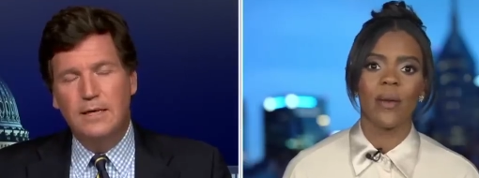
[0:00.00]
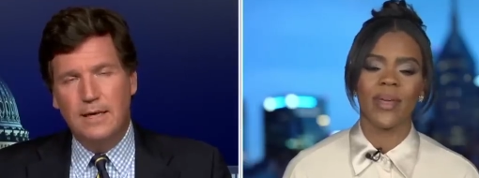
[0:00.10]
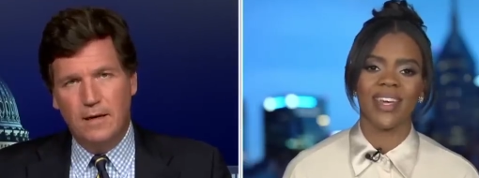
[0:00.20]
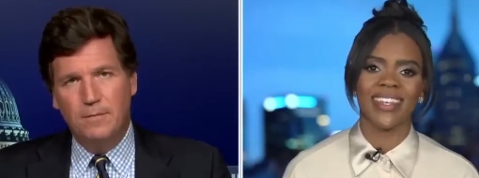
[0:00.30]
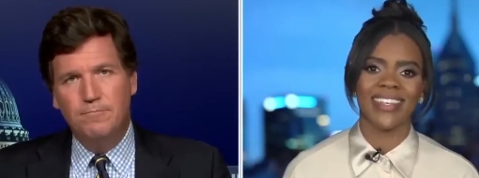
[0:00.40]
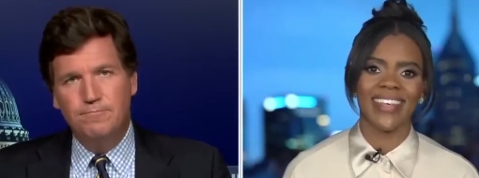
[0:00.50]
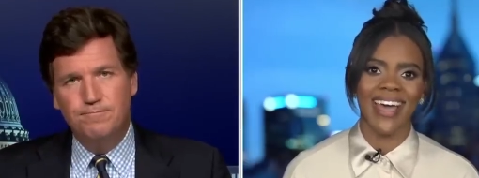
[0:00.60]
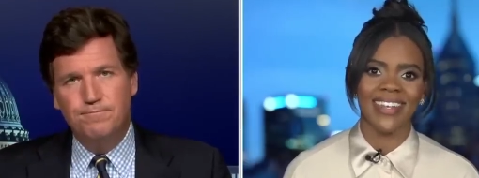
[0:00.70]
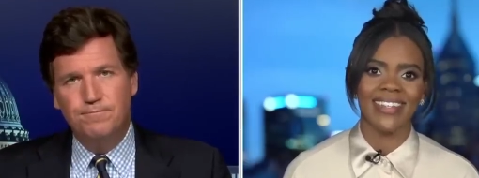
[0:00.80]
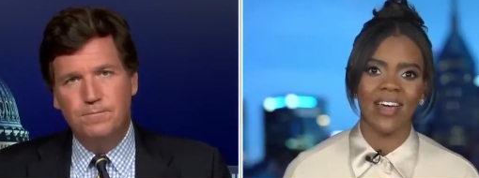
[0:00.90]
Speaker 1: because they
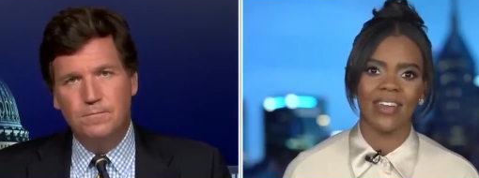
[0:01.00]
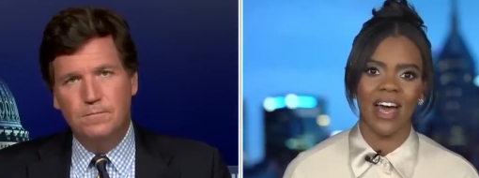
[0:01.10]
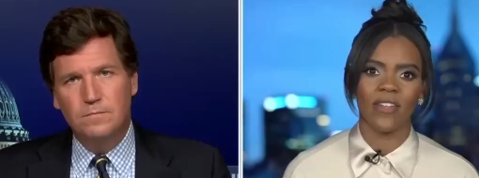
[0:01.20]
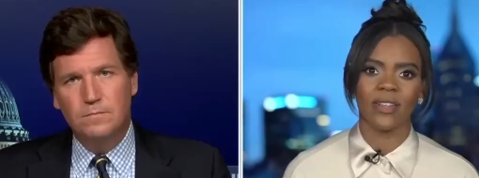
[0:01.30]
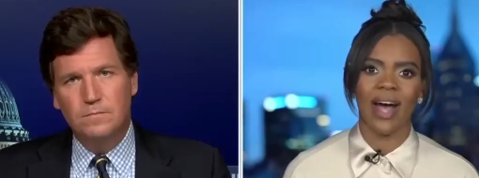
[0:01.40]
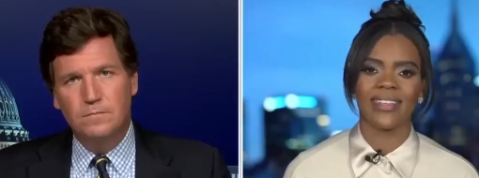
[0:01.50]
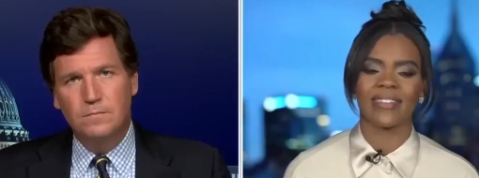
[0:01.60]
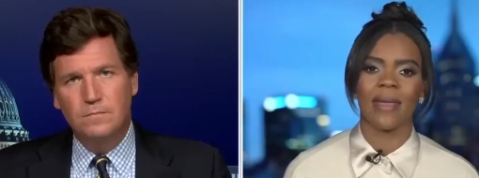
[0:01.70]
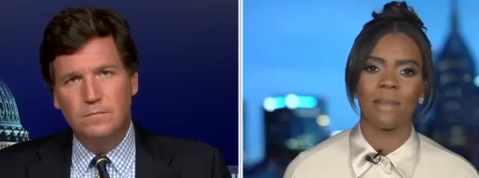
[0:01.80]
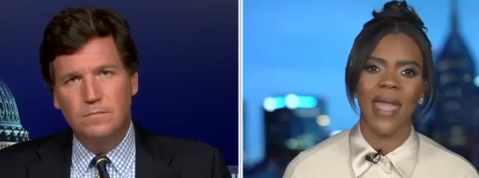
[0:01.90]
sat us down in health class
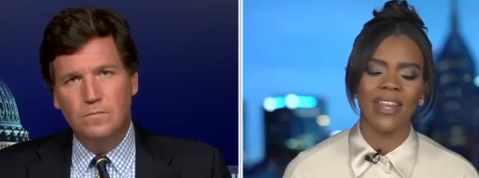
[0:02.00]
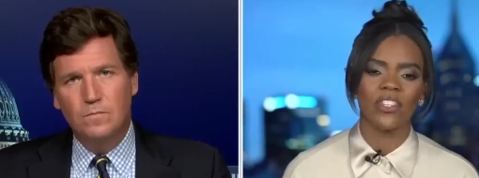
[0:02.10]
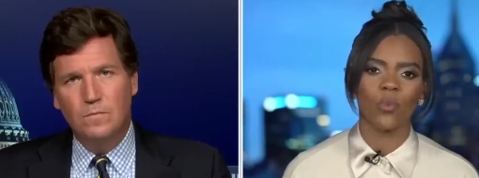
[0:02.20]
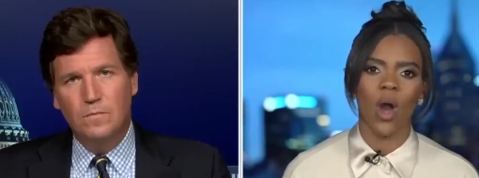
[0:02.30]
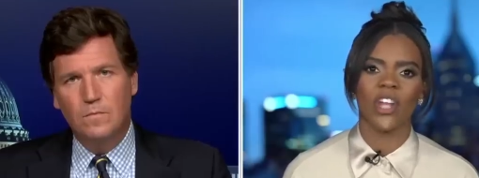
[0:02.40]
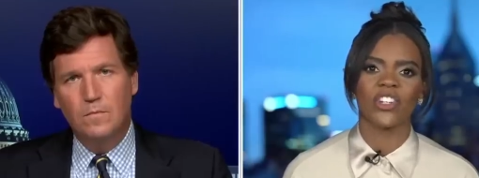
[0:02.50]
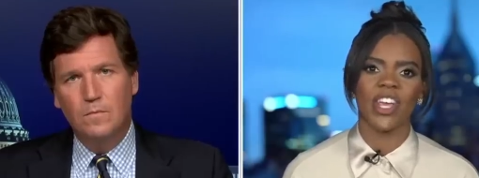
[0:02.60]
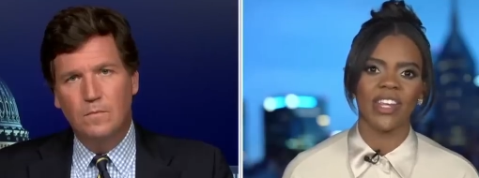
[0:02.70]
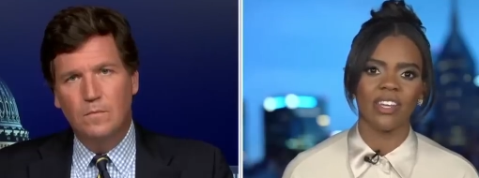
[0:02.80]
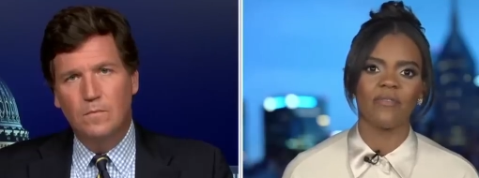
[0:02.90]
and they made us watch
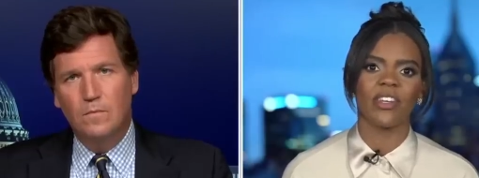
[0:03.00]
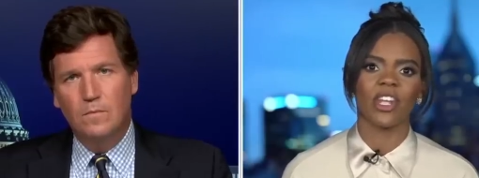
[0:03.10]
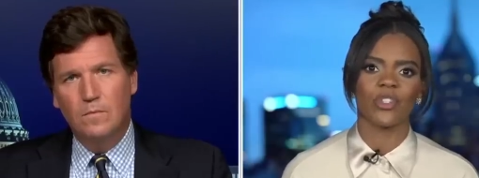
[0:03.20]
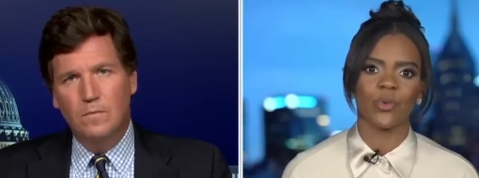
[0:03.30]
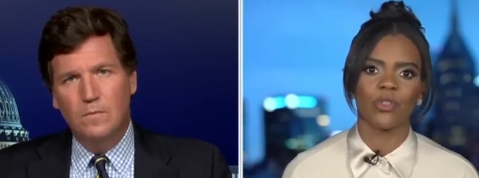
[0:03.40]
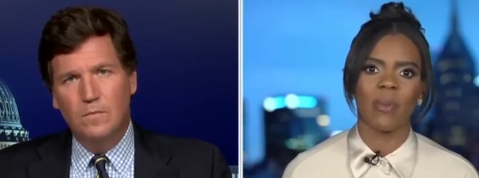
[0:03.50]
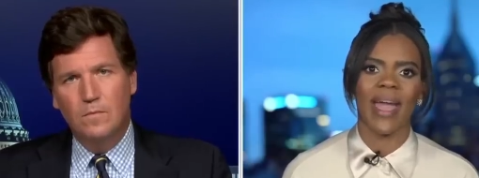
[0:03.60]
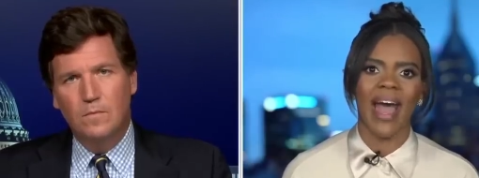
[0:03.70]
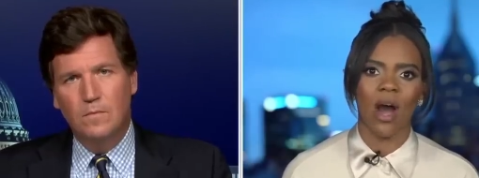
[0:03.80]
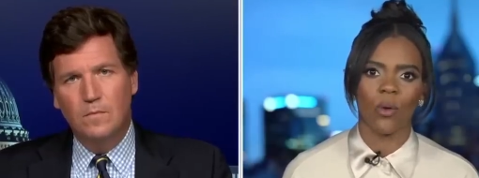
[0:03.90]
Inconvenient Truth
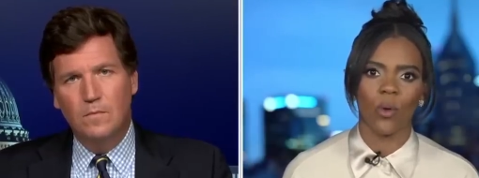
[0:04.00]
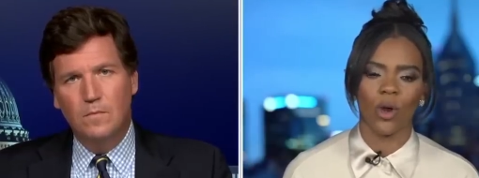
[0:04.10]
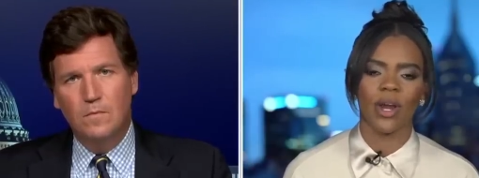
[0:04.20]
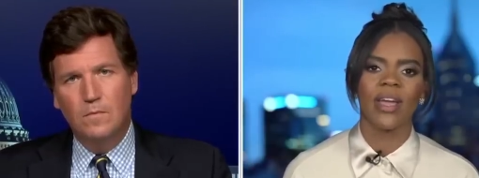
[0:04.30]
by Al Gore.